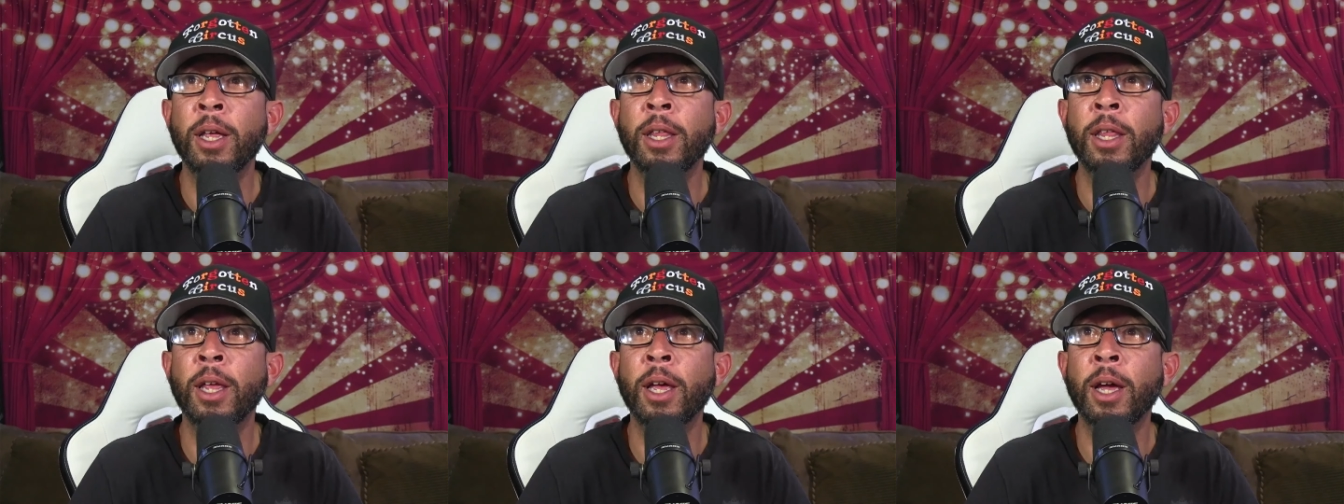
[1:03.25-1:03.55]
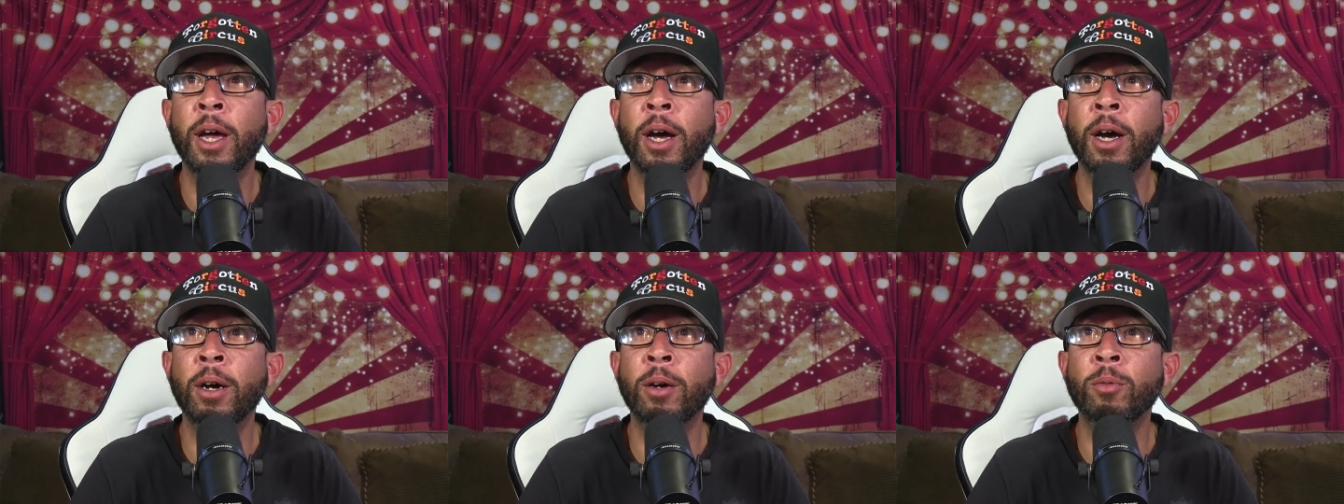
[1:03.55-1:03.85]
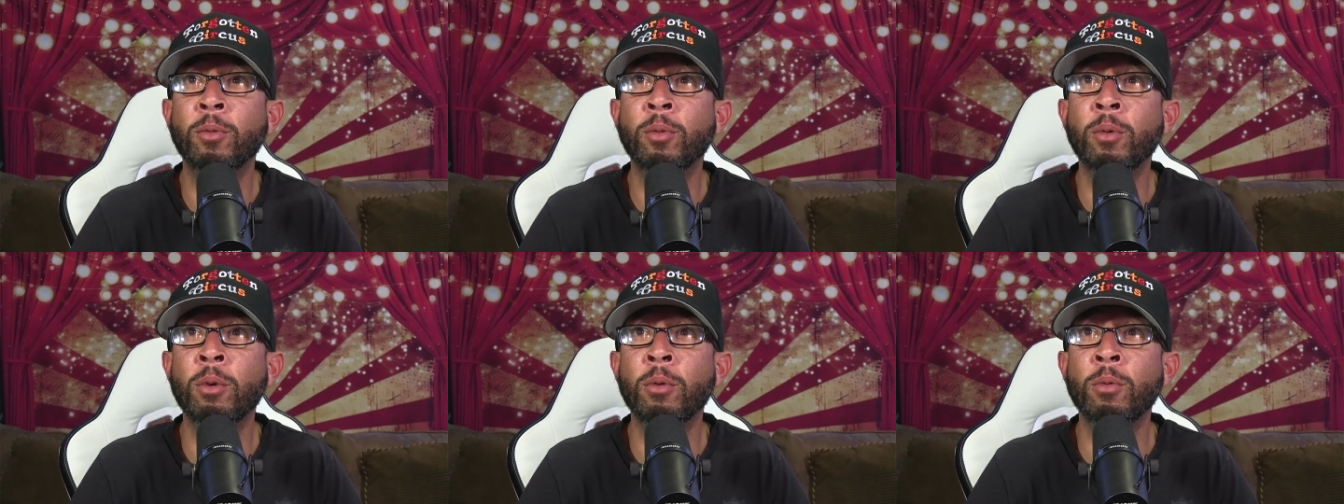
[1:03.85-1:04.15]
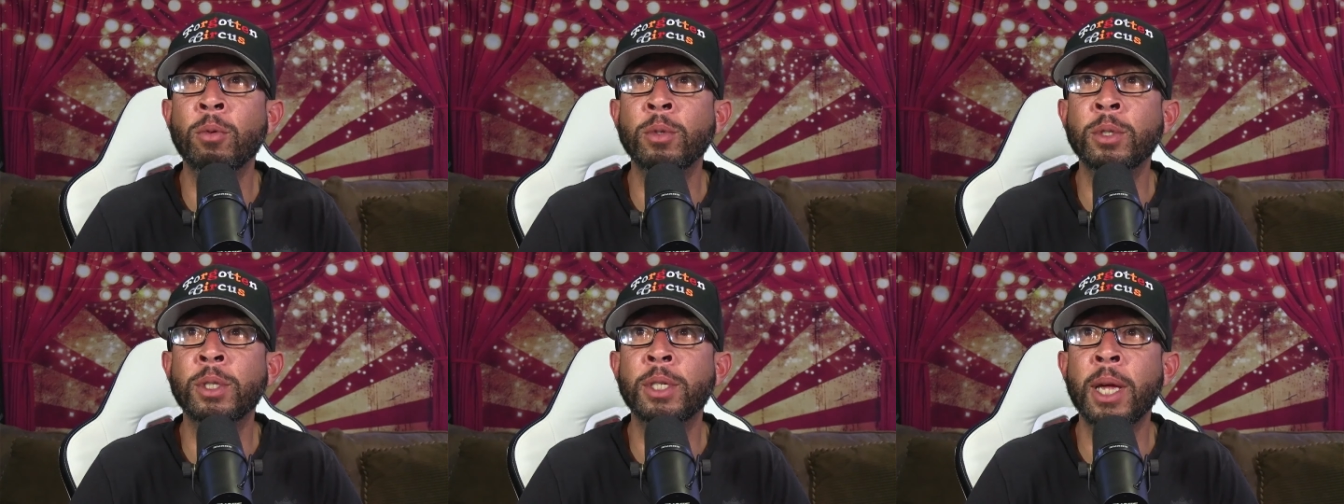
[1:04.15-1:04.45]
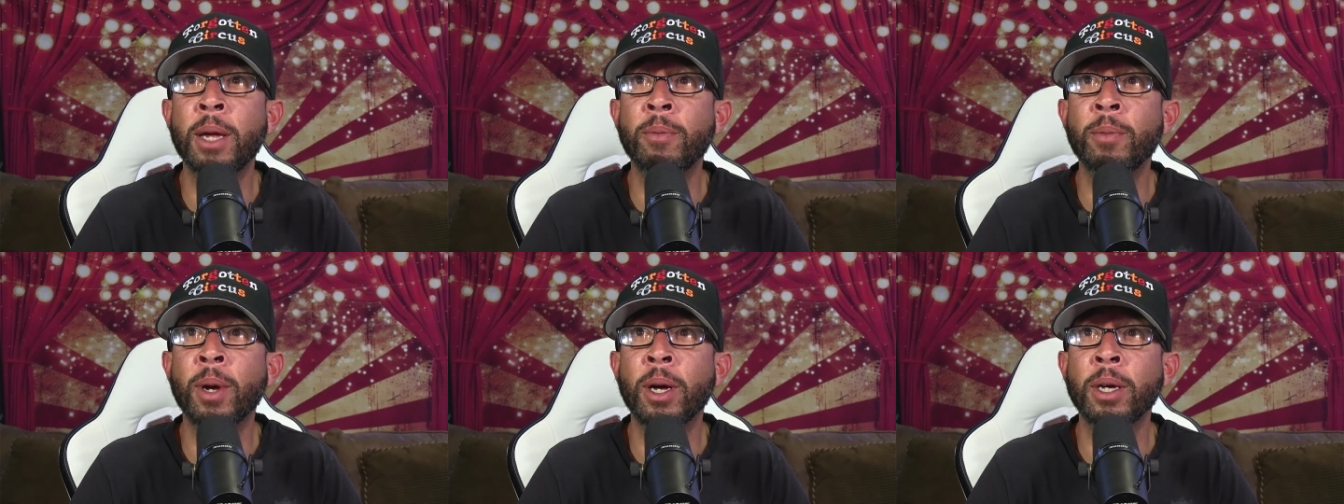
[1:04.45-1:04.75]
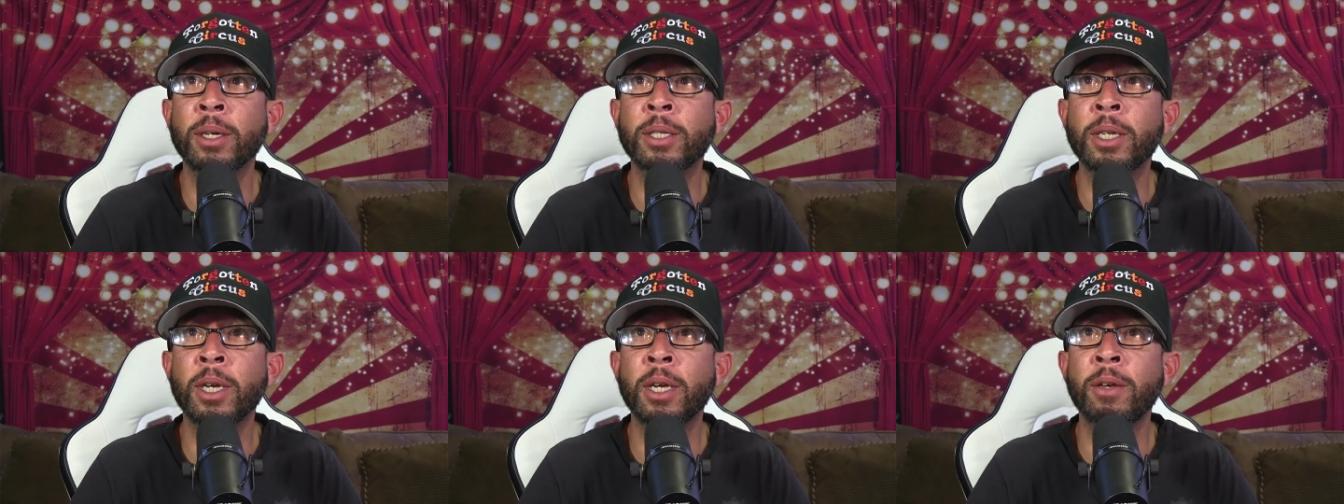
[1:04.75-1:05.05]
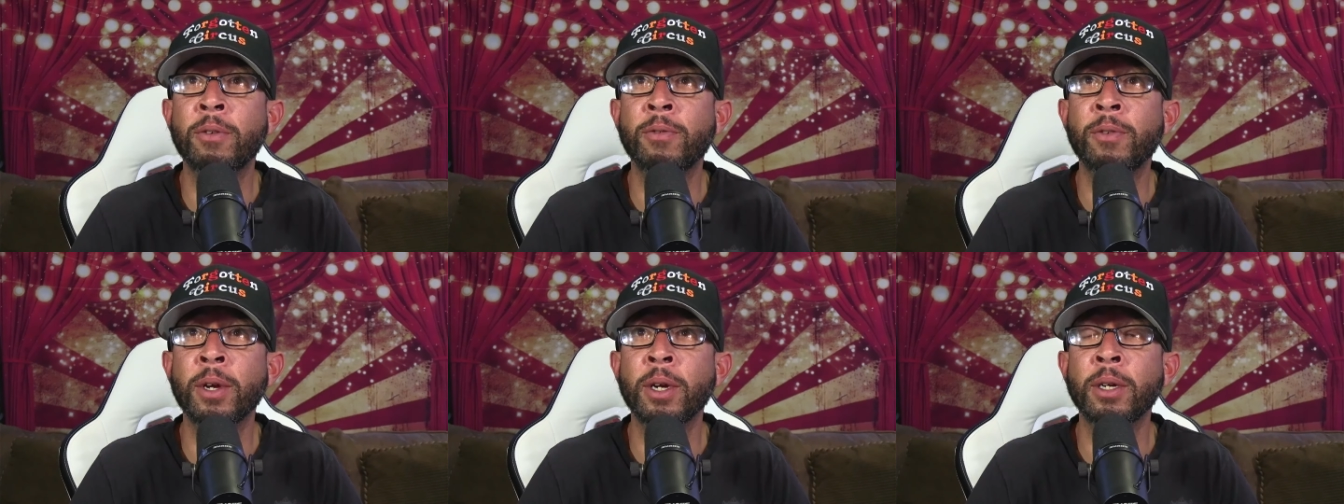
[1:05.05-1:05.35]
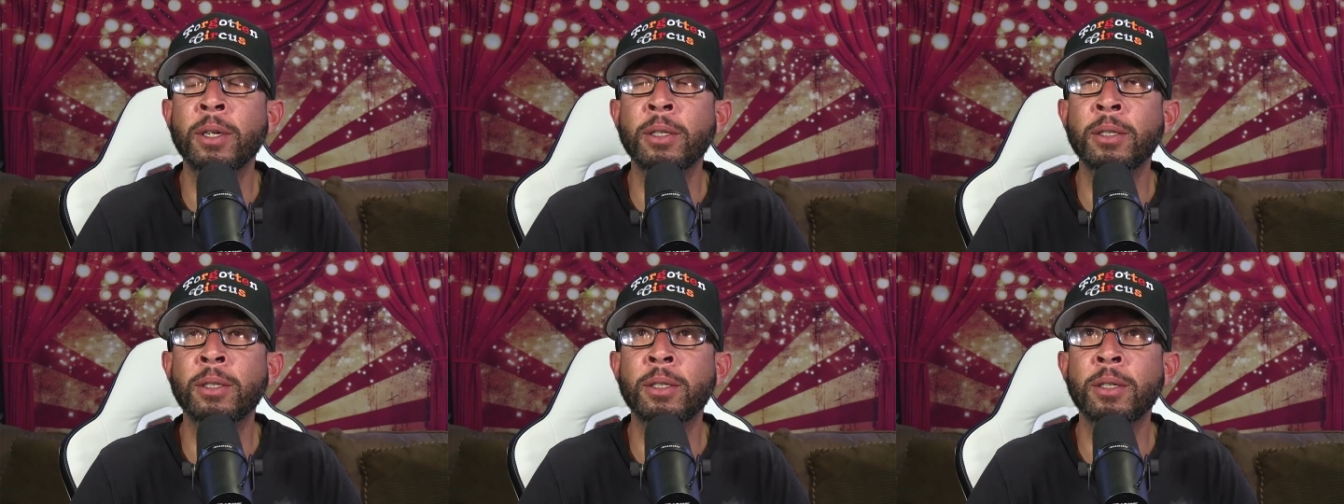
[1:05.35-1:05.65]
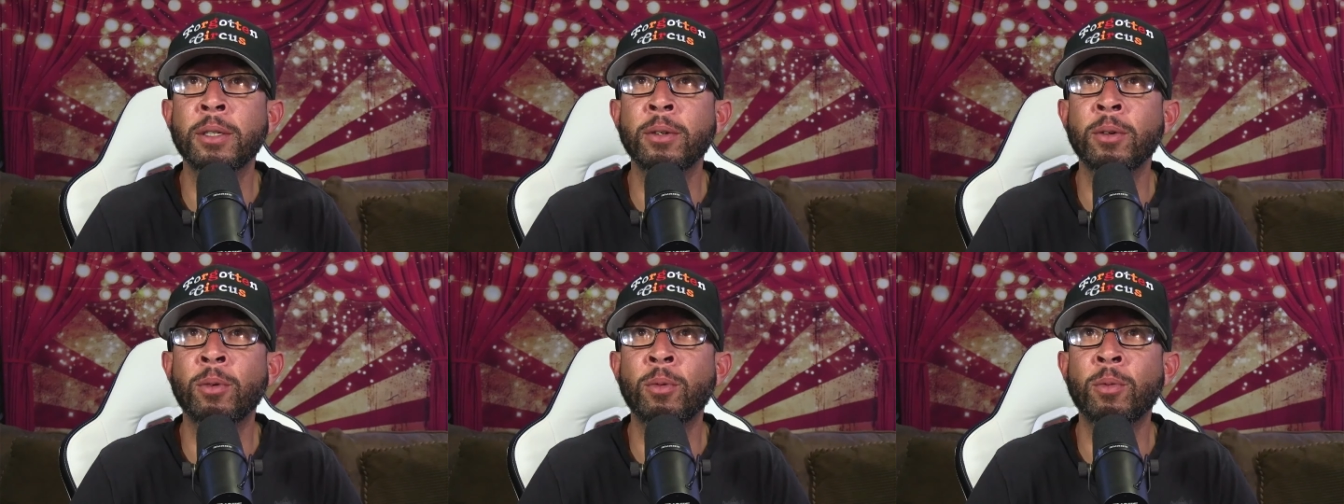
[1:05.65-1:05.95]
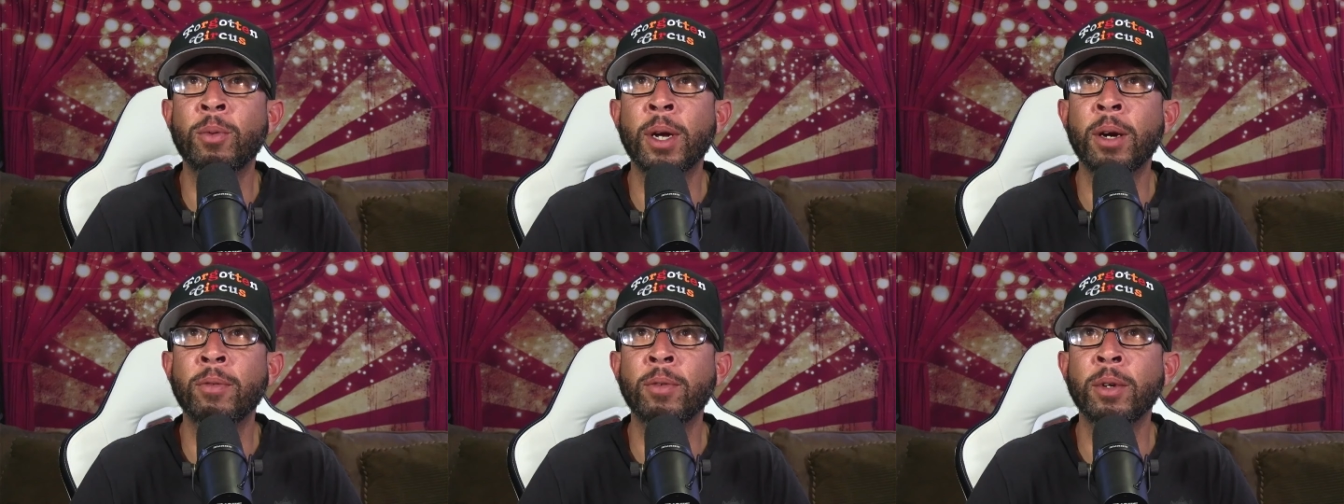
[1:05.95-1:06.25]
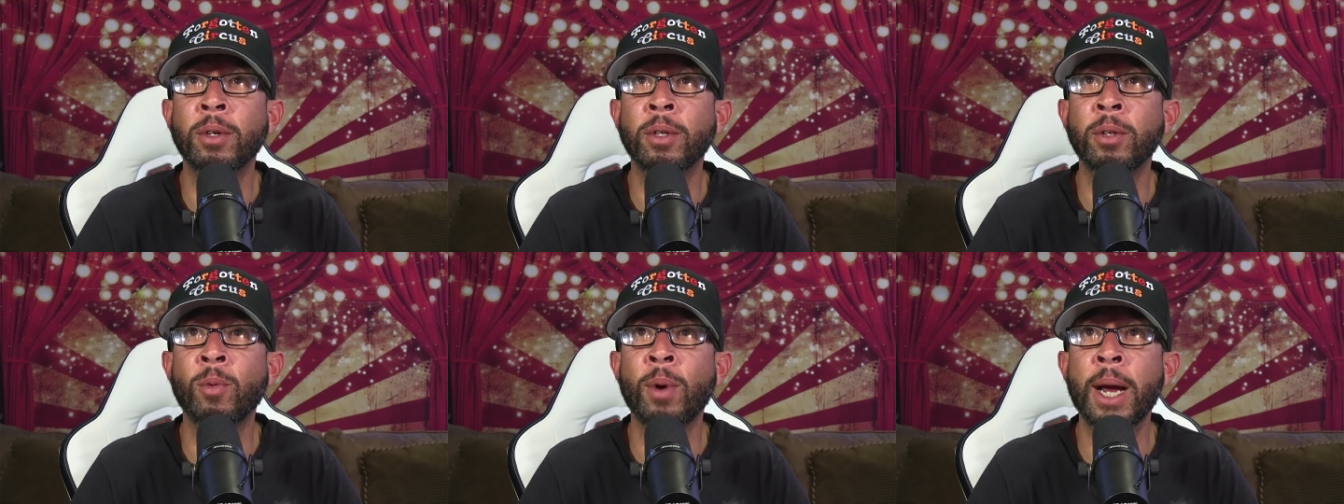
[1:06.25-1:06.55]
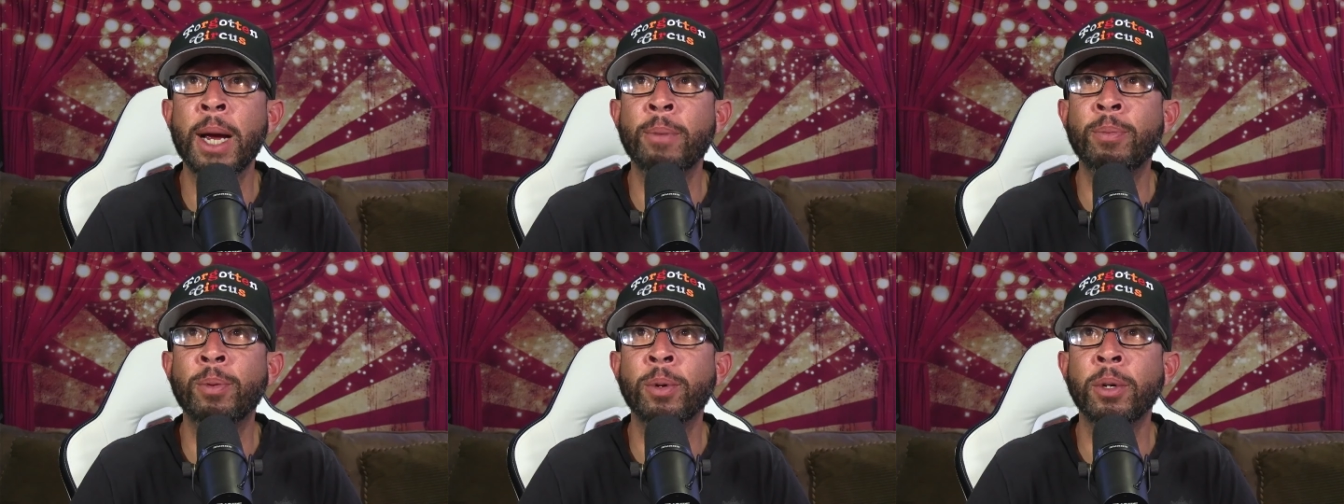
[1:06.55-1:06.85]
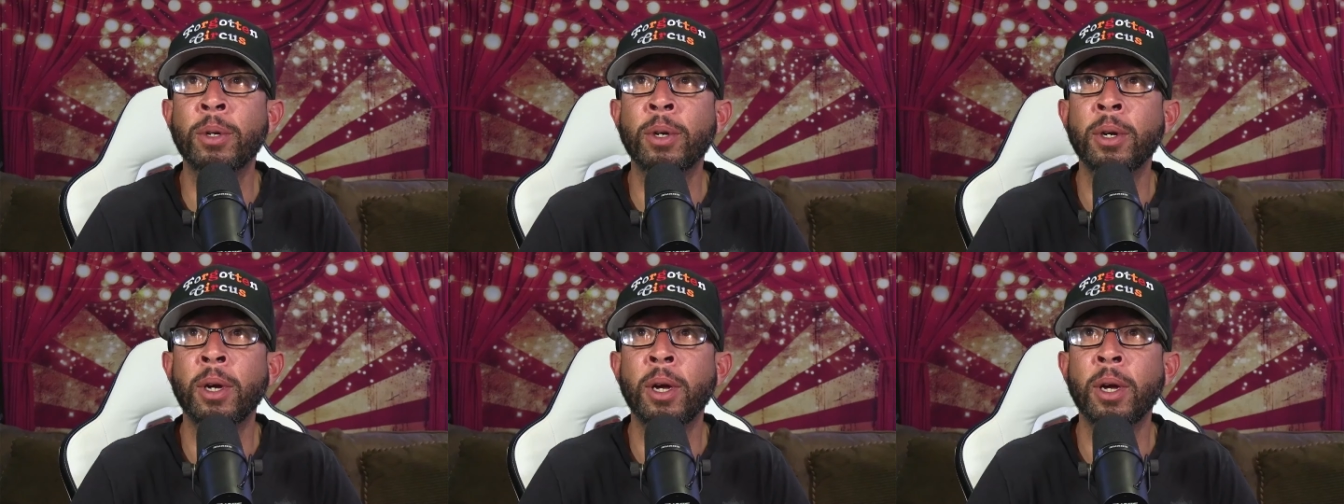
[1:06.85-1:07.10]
uh what was his name uh Sticky Fingaz or whatever the rapper